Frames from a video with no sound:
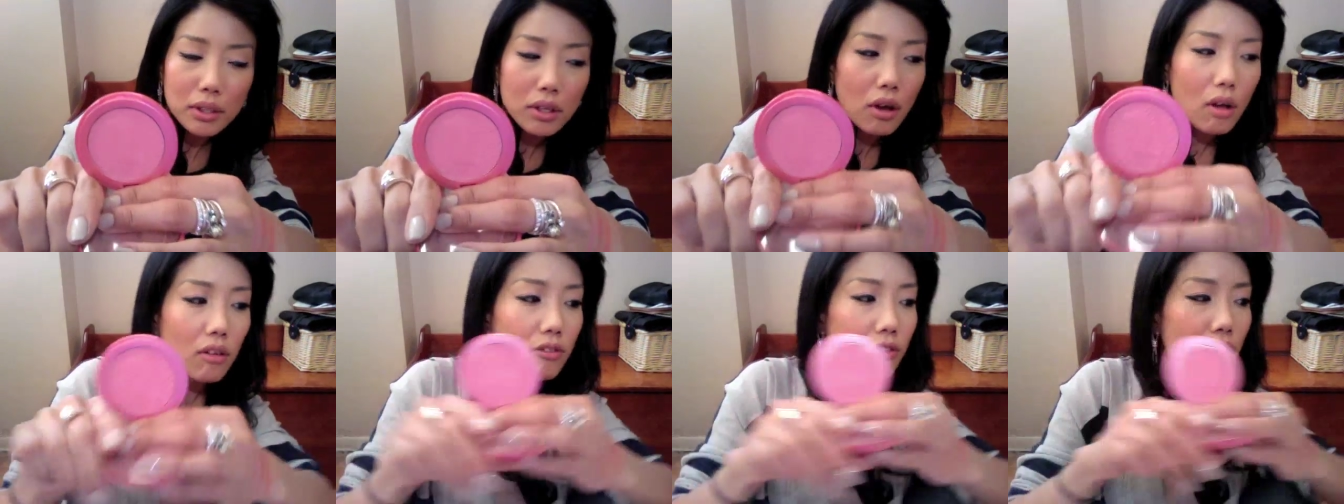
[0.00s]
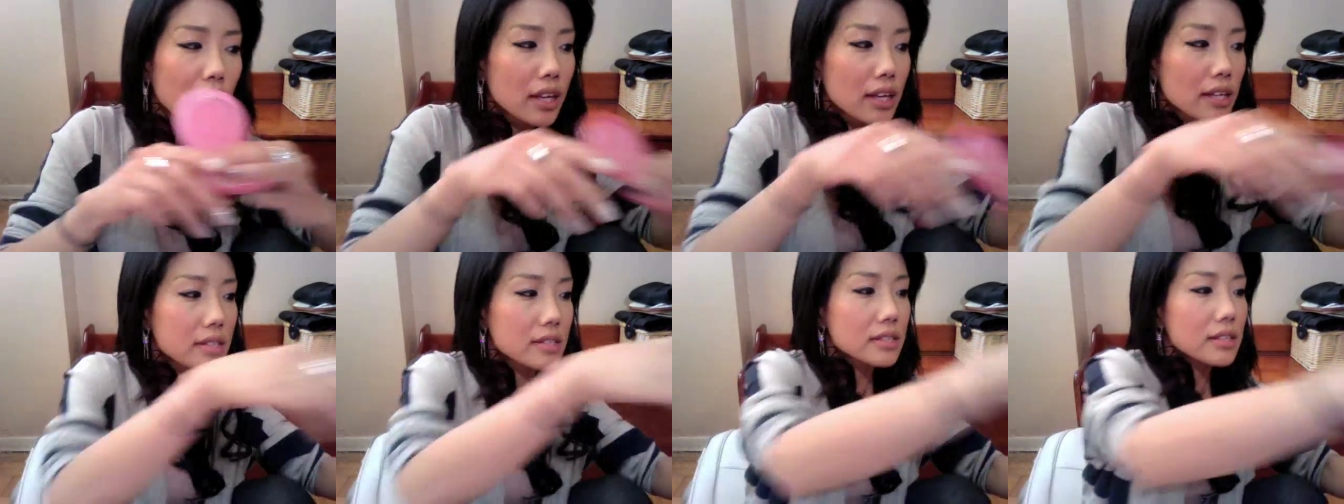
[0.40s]
doll
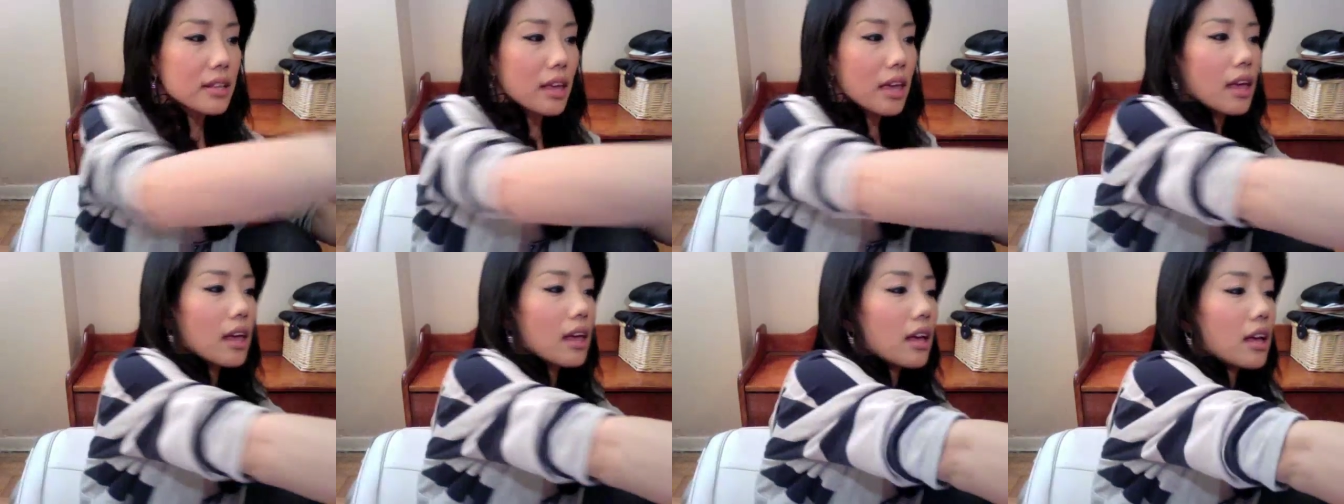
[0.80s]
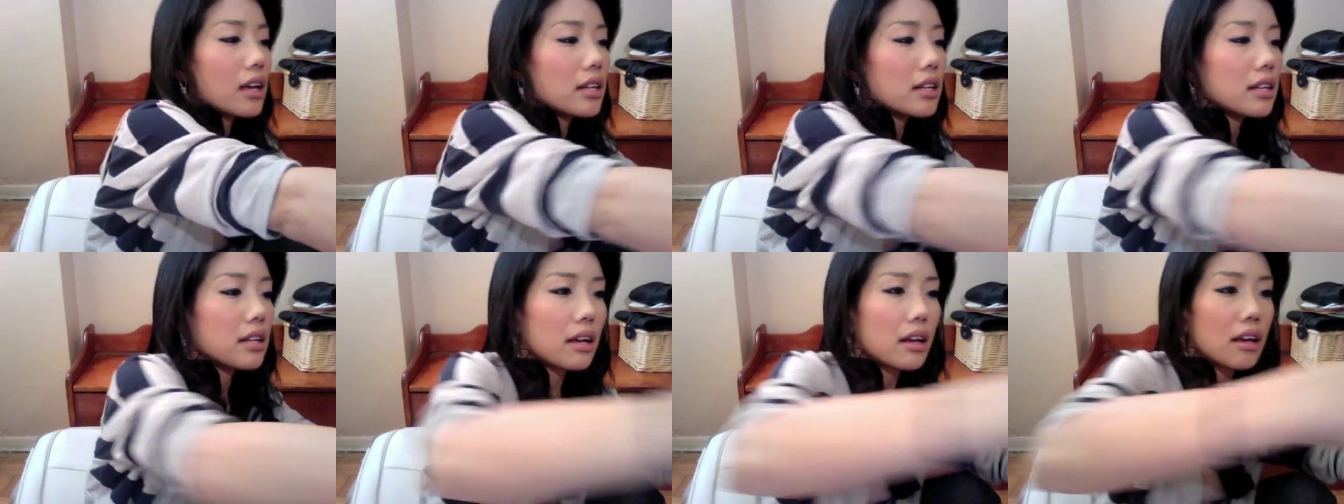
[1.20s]
face
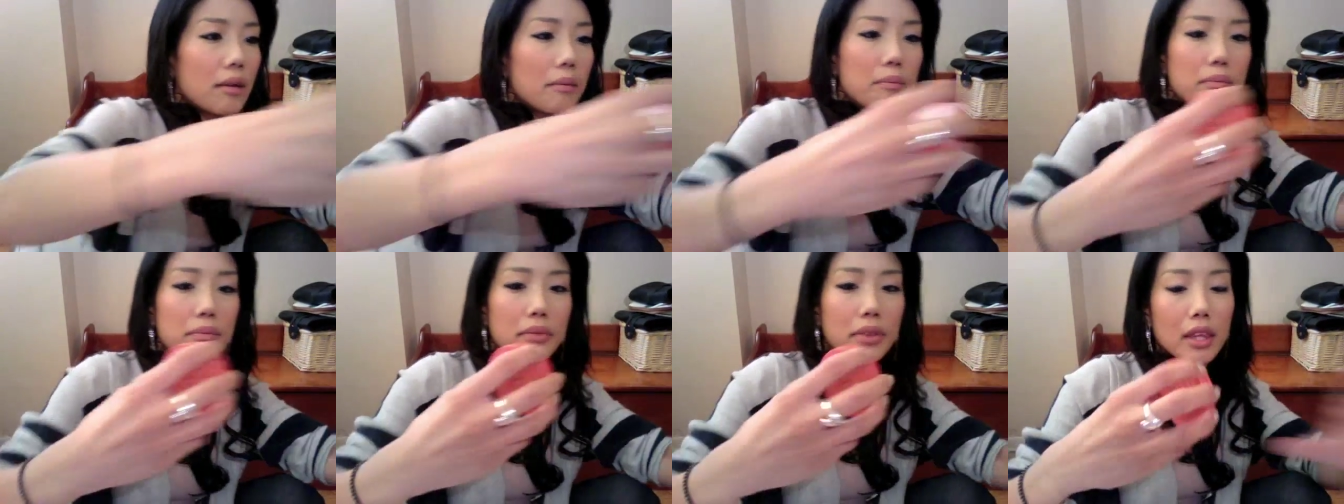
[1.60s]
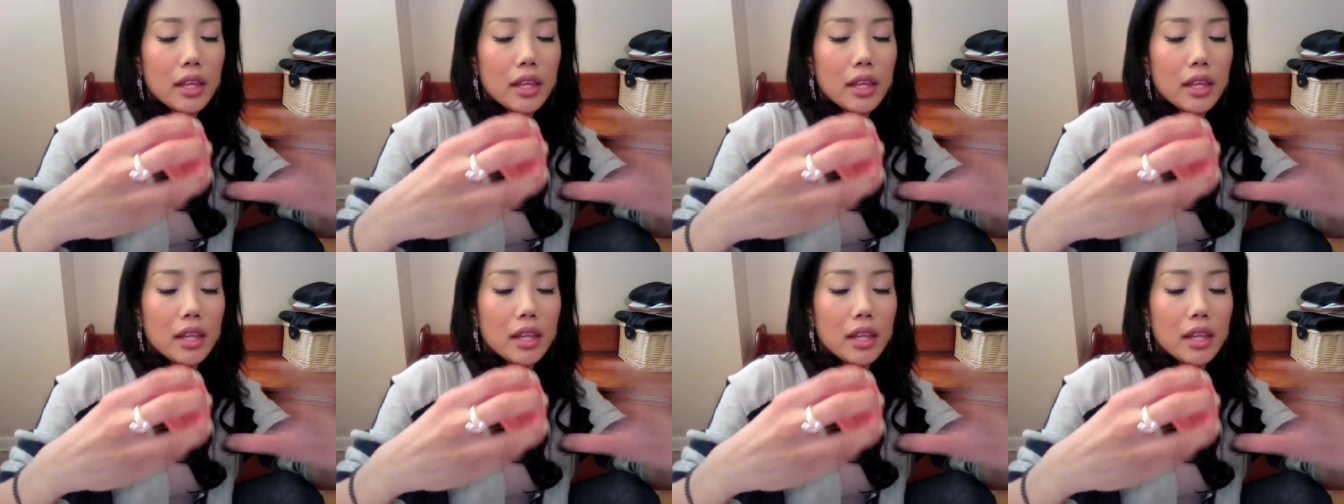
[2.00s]
and um,